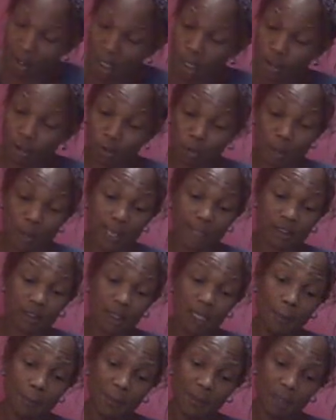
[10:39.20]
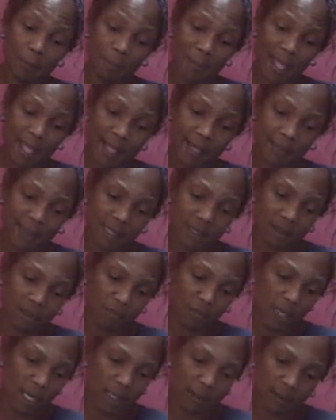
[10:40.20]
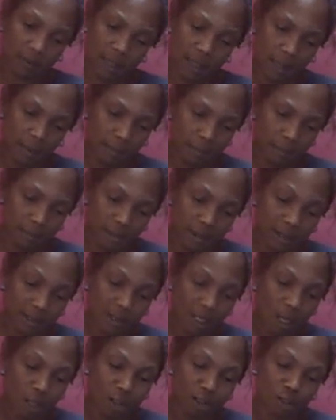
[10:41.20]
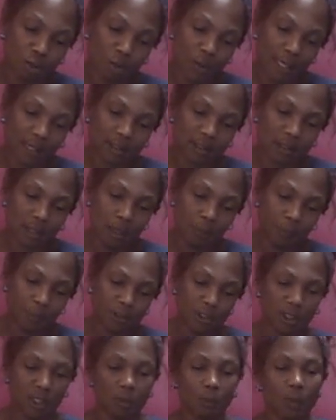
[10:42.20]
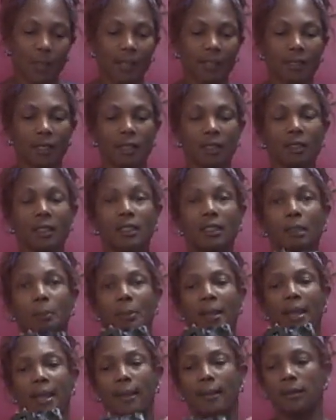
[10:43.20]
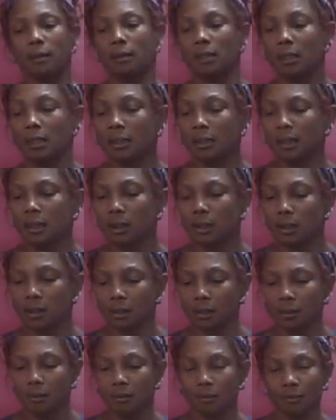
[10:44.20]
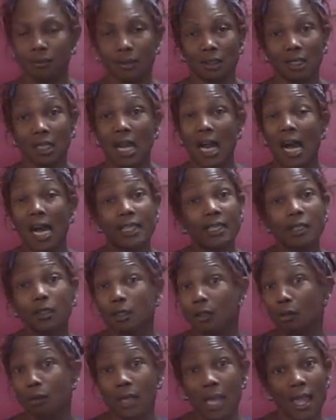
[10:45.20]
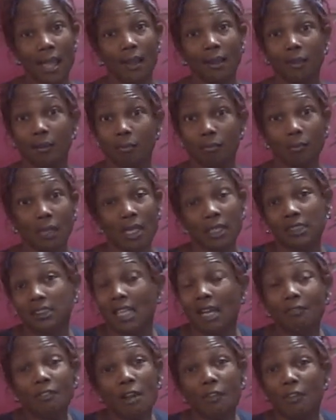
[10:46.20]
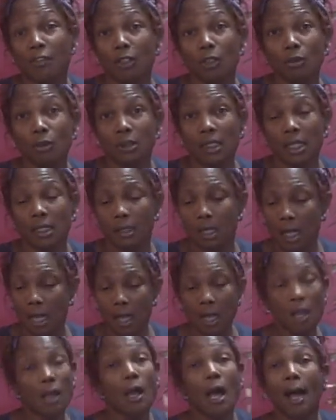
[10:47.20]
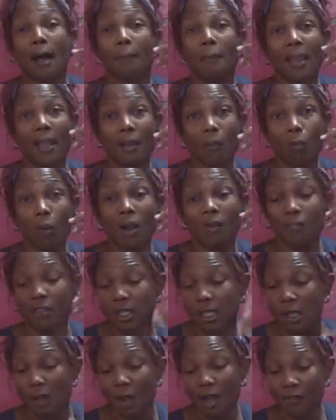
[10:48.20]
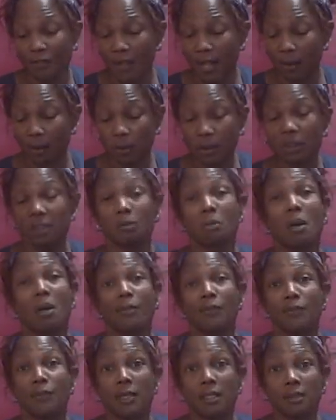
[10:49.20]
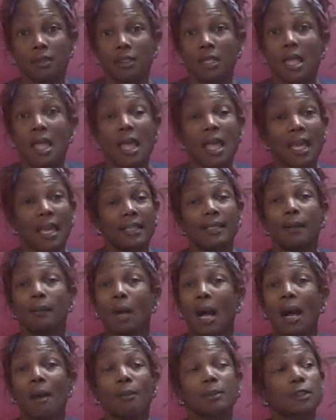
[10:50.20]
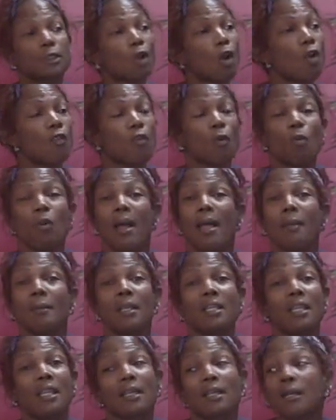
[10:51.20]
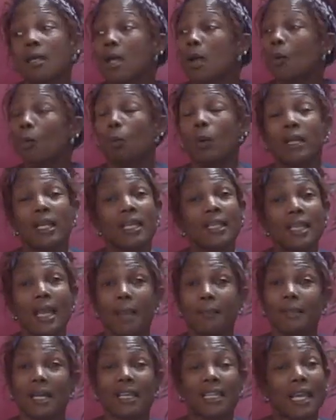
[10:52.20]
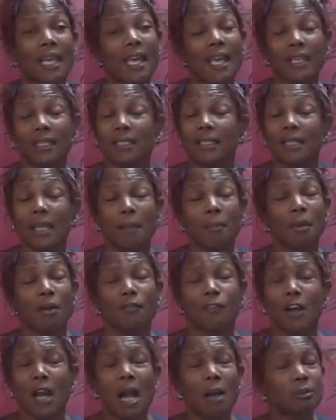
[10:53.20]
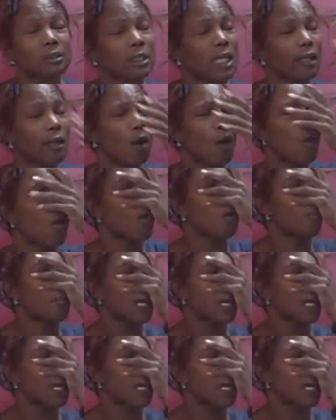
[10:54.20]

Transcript: all scratched up in the back. That's fucked up. It's all scratched up and shit right there. Look at the back. Look at this. I didn't do that because I've never used it. I made one video, I think, with this motherfucker. And if I was so overwhelming, nigga, when it came down to editing that motherfucker, I was like, oh